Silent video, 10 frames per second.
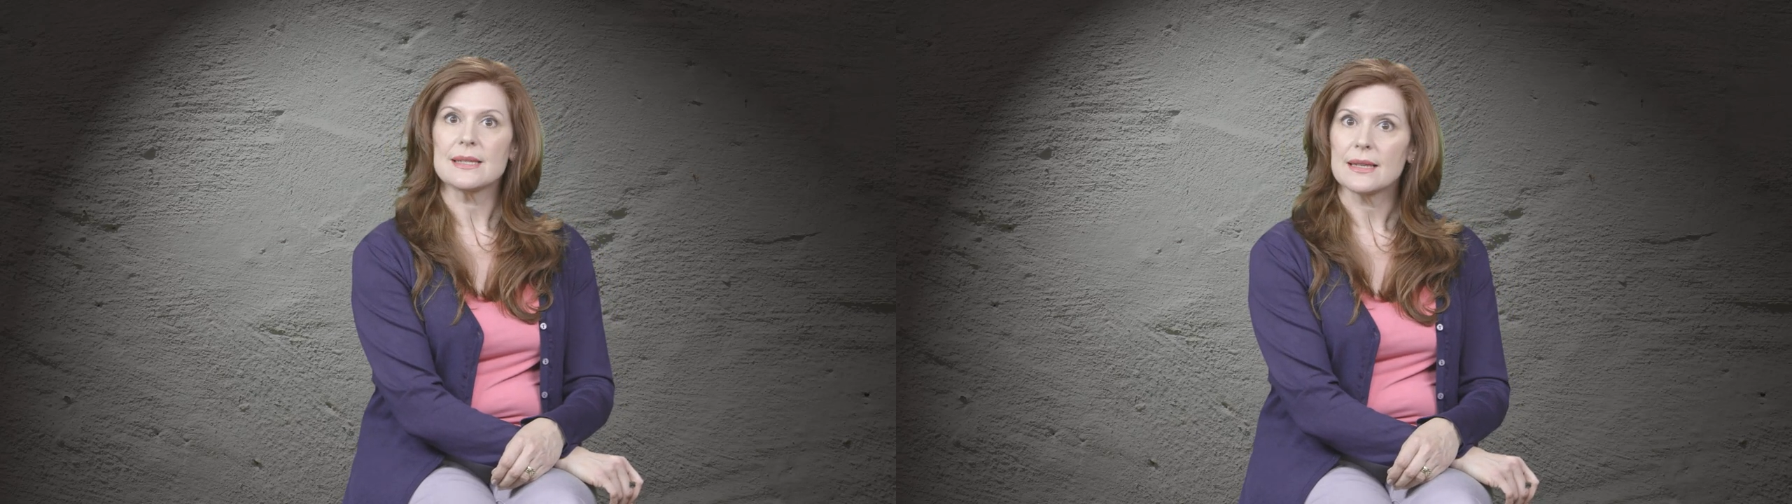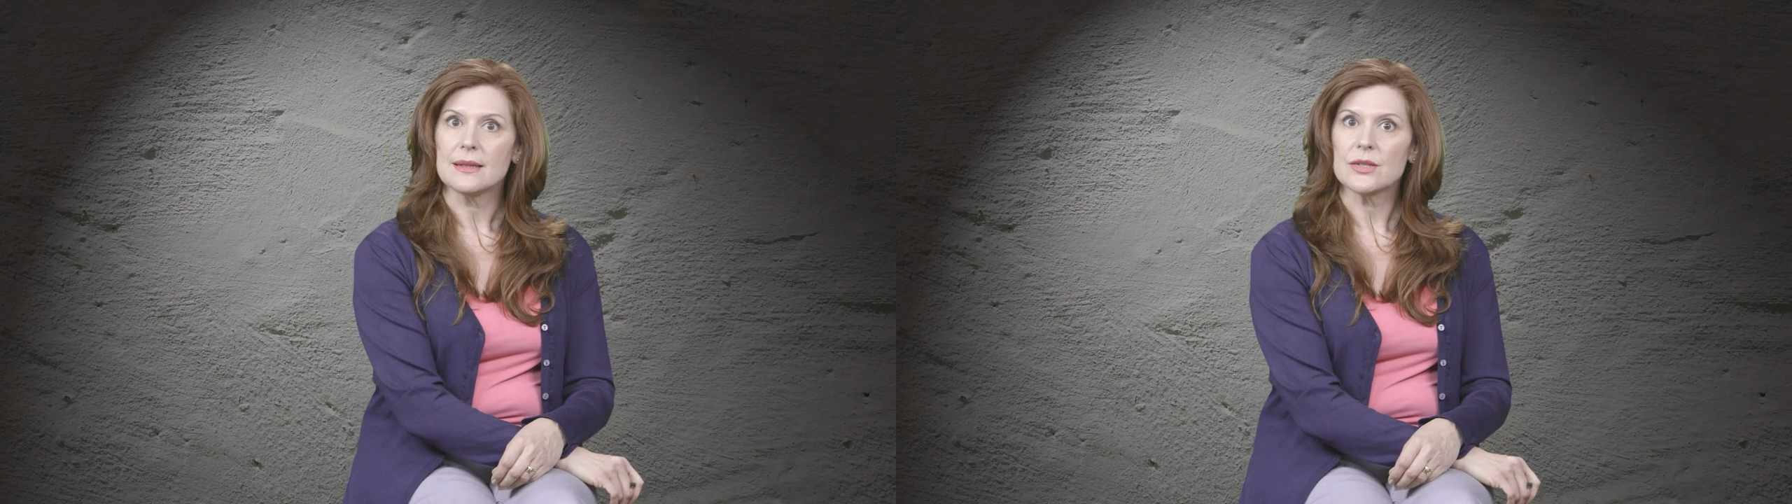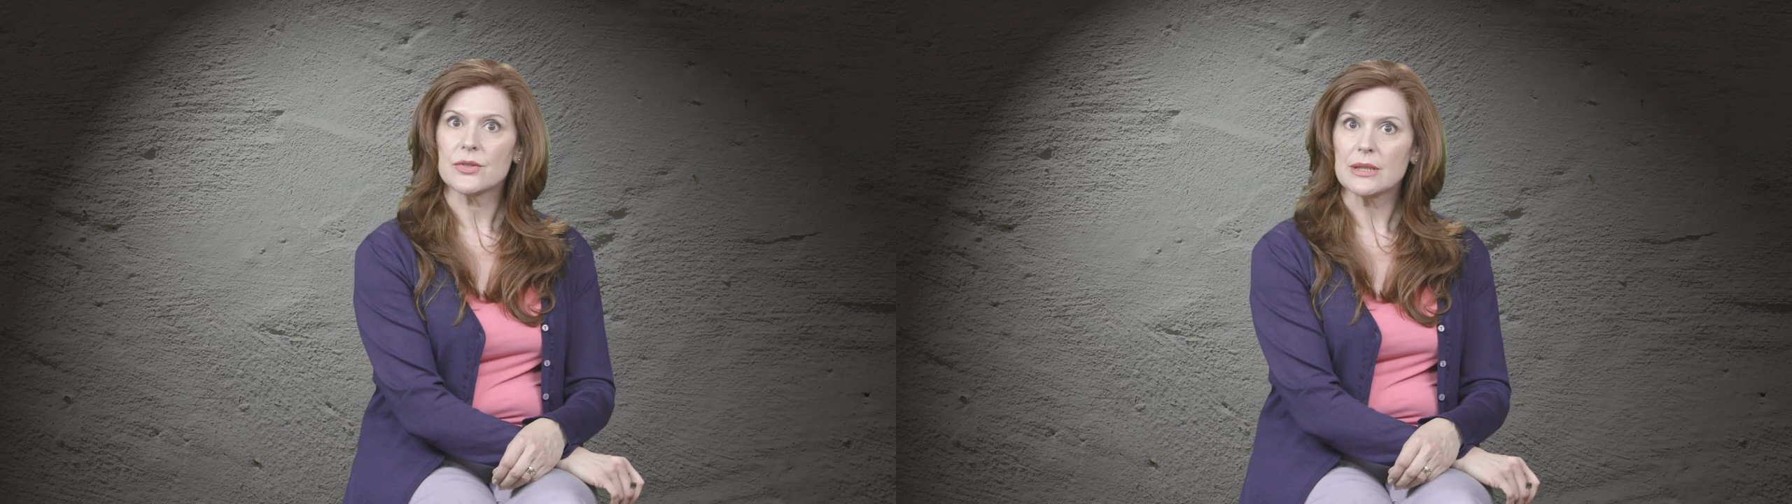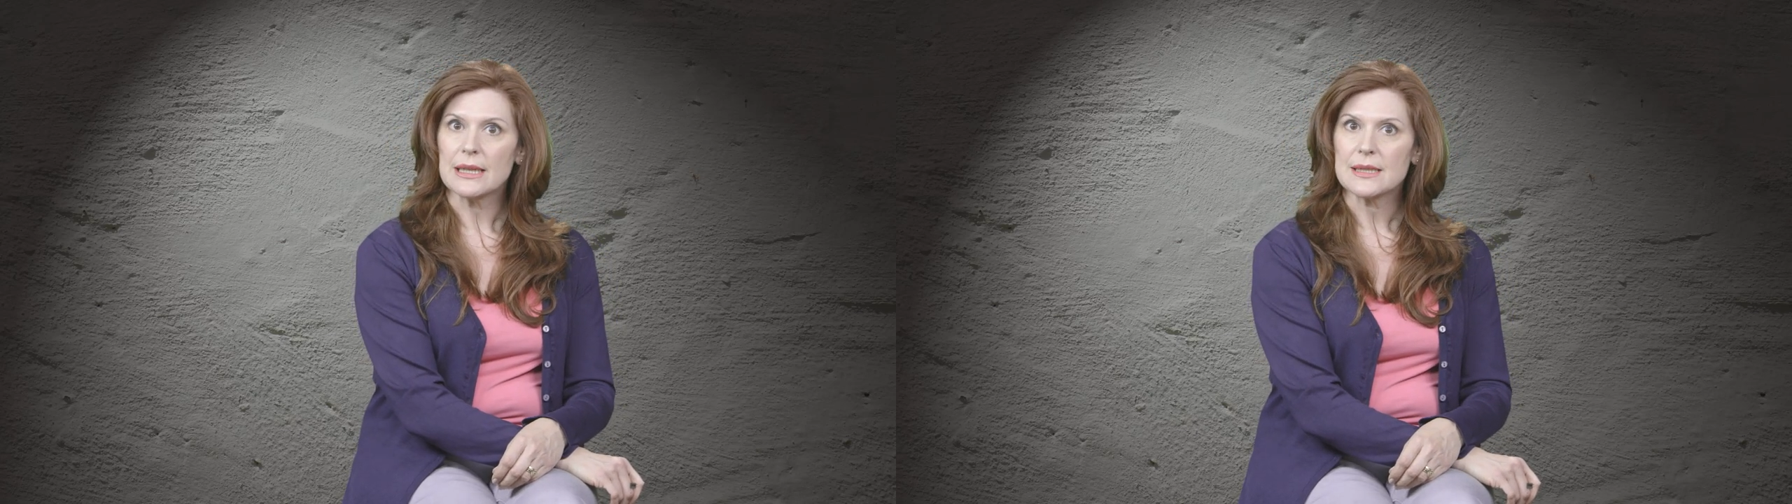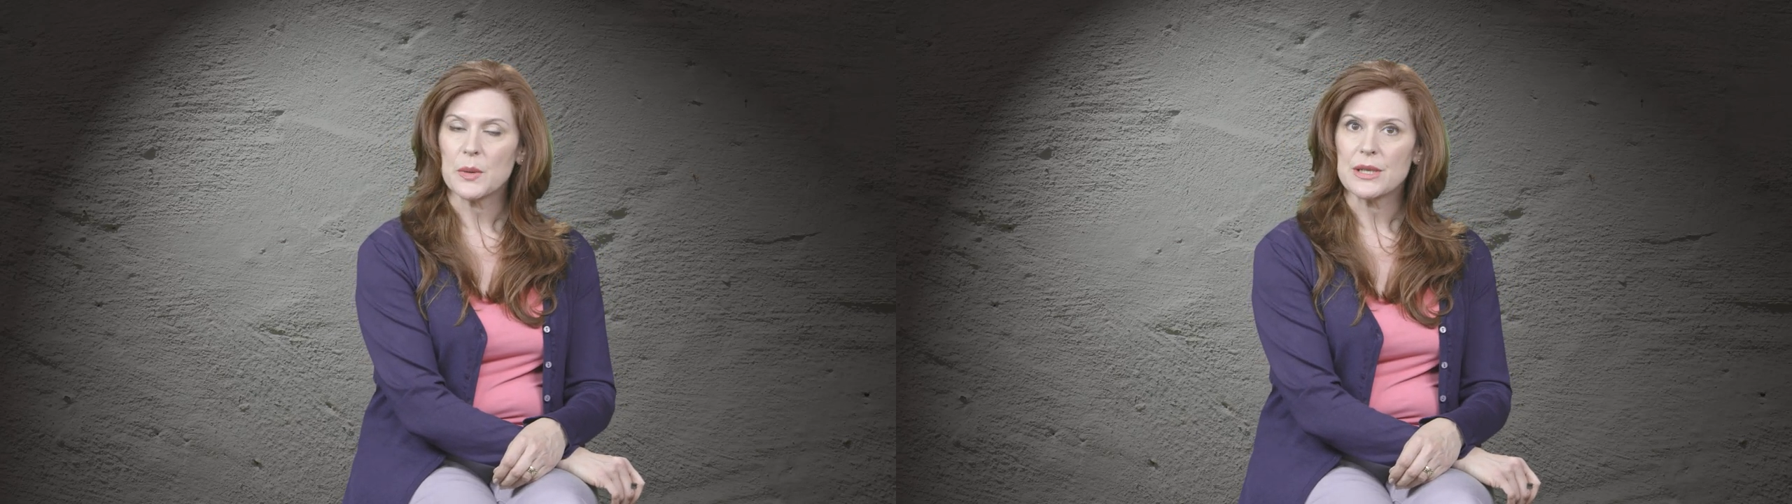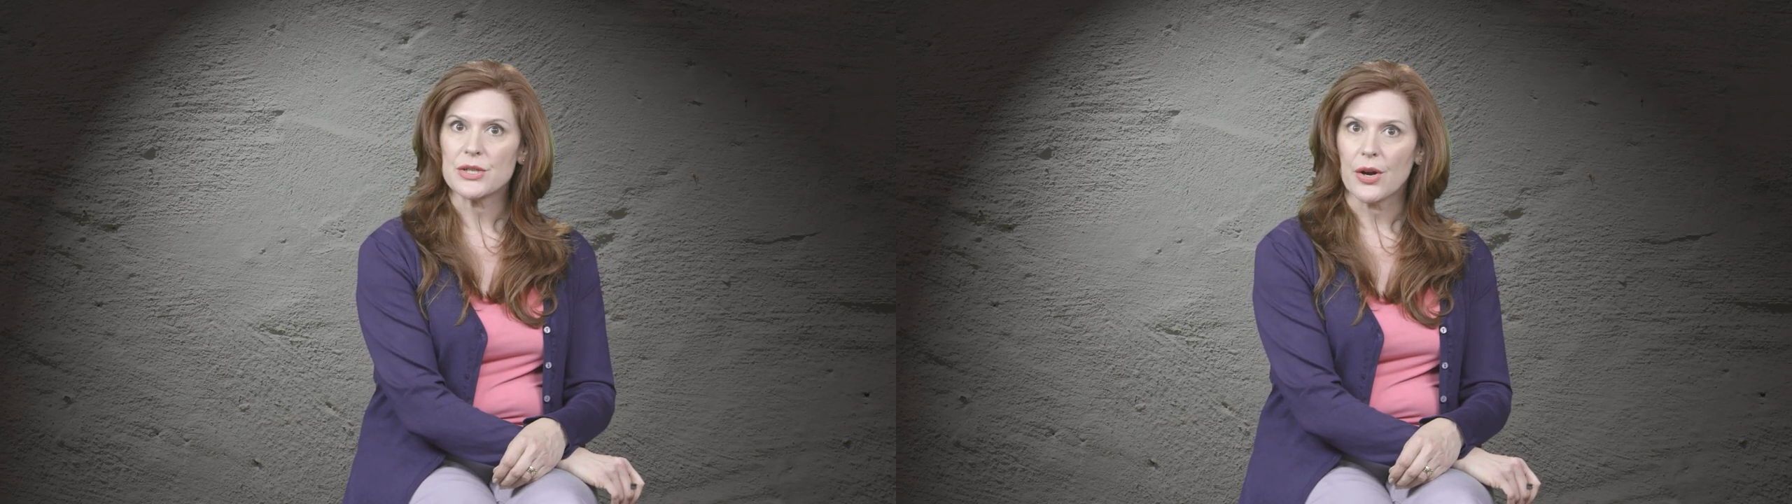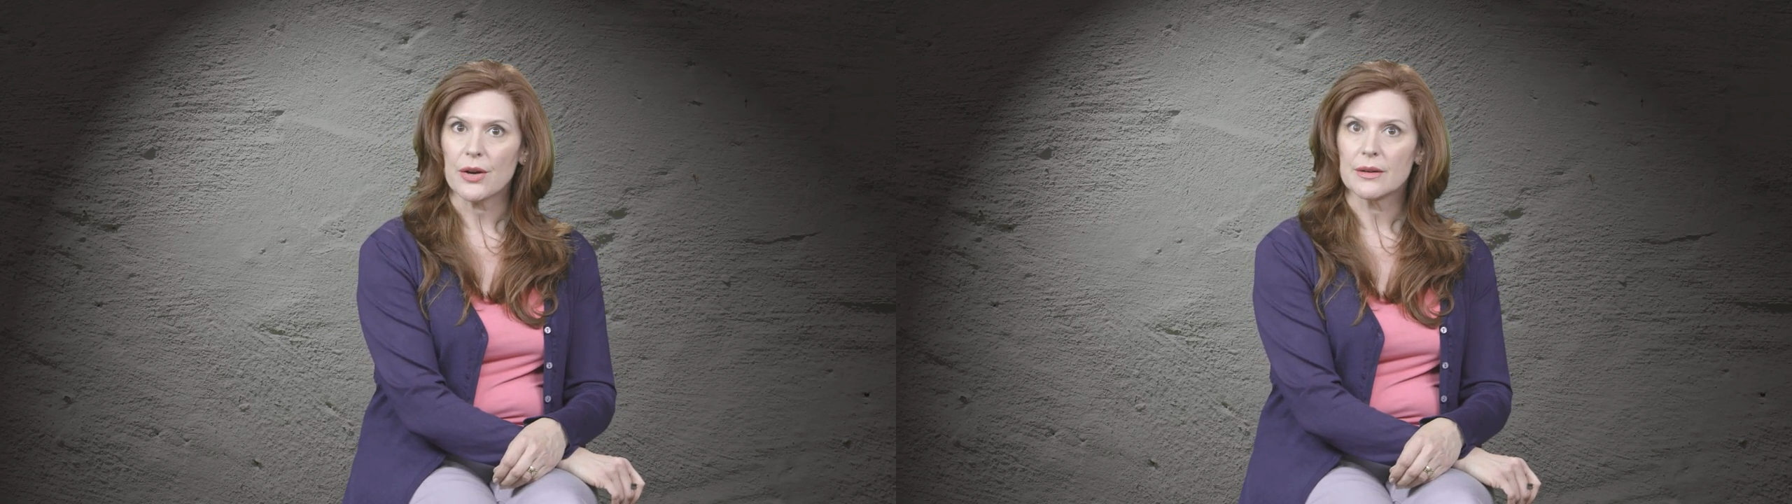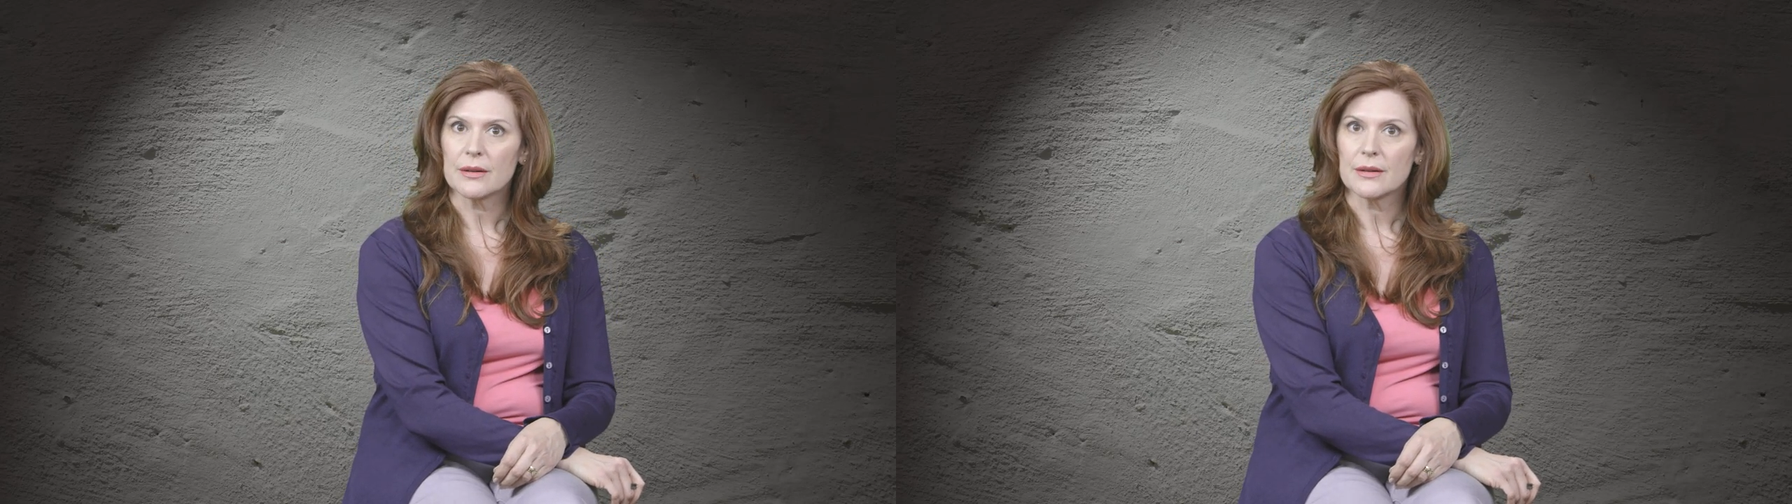sudden the streetlights went
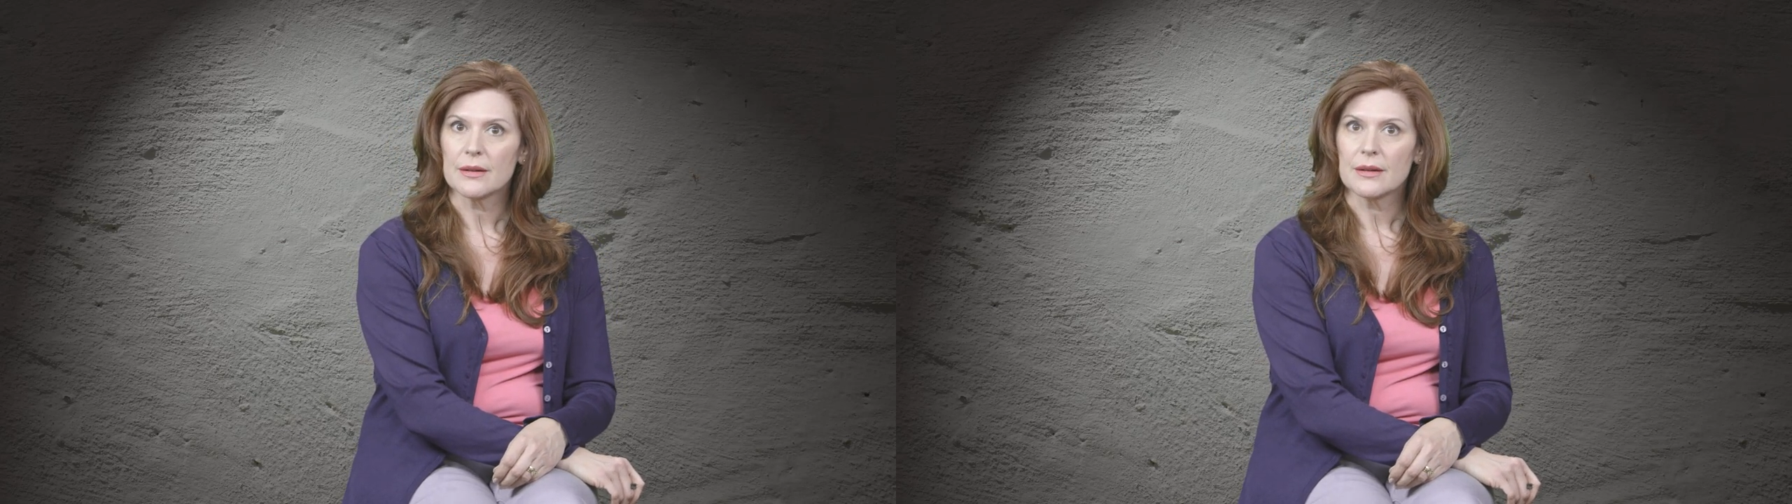dark.